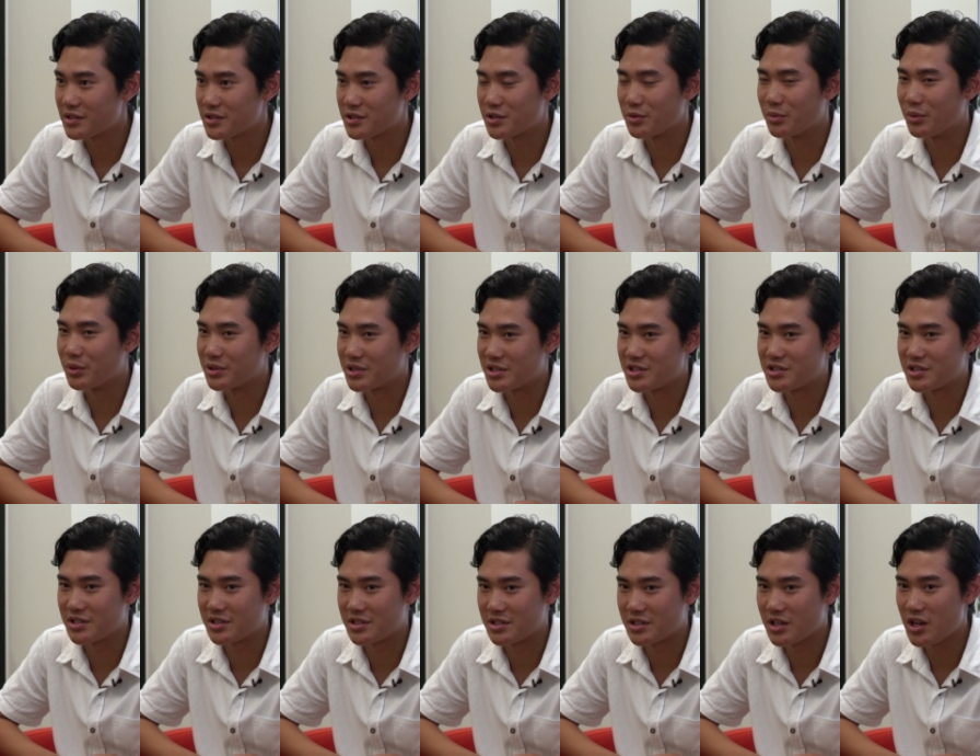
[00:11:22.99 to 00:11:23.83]
So it wasn't
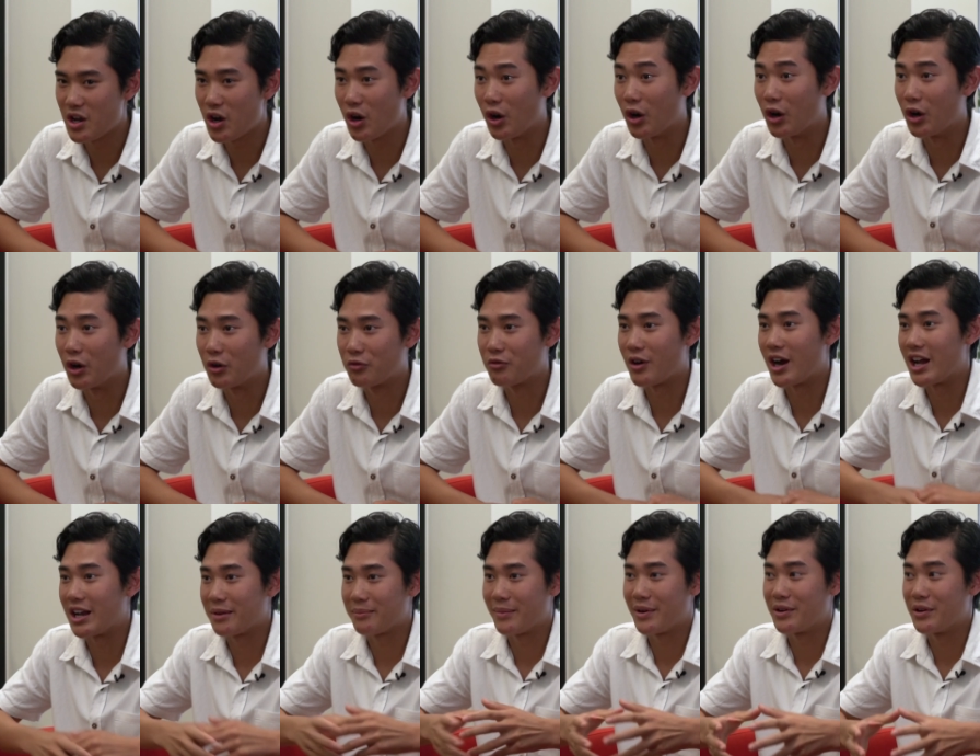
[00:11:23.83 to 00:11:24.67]
just,
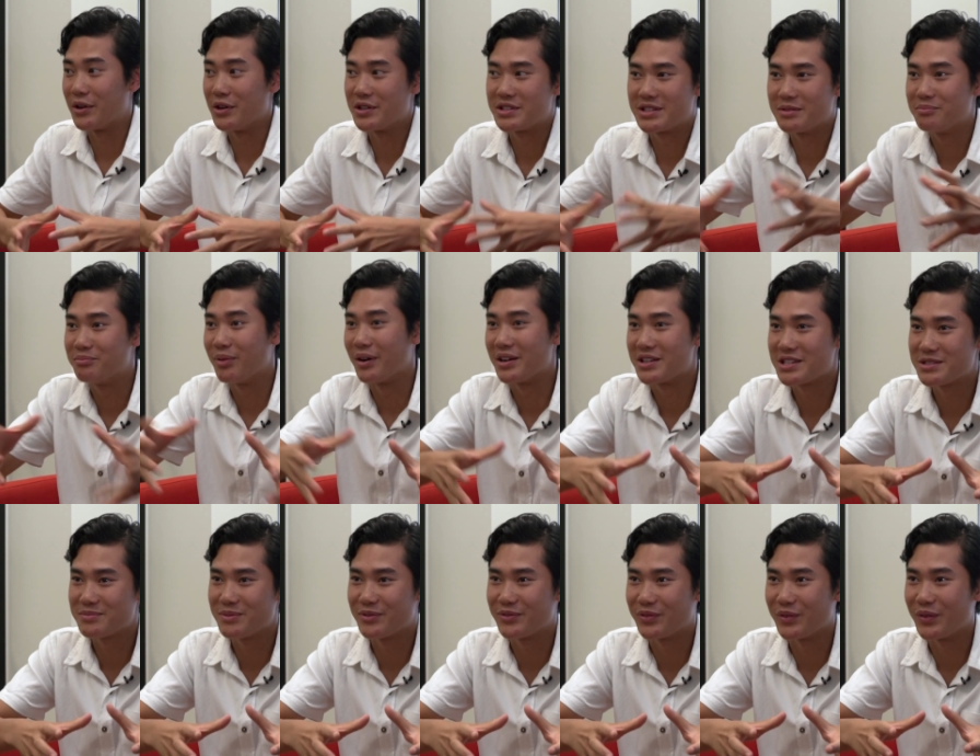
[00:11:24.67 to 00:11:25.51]
writing my notes a
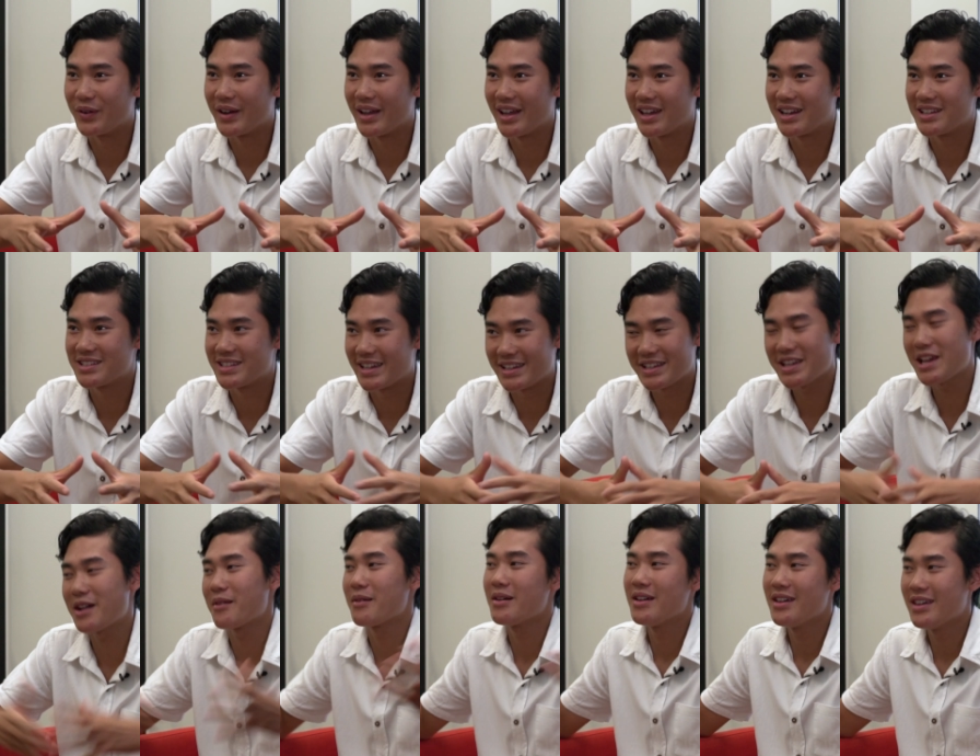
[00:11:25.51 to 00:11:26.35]
bunch beforehand and saying,
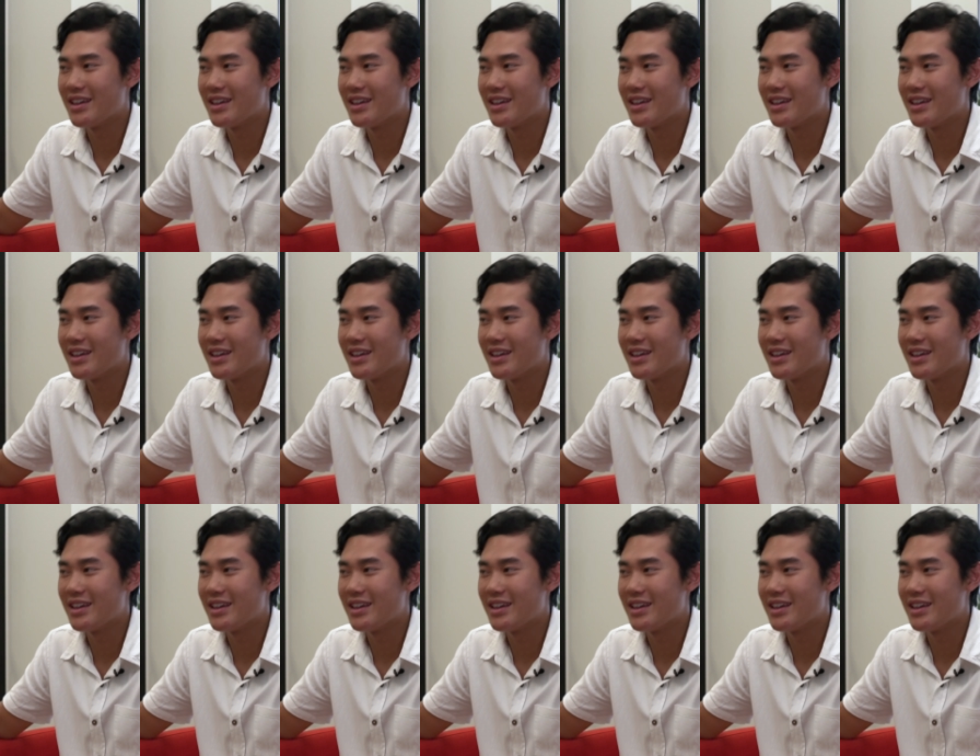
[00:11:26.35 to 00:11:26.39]
yeah,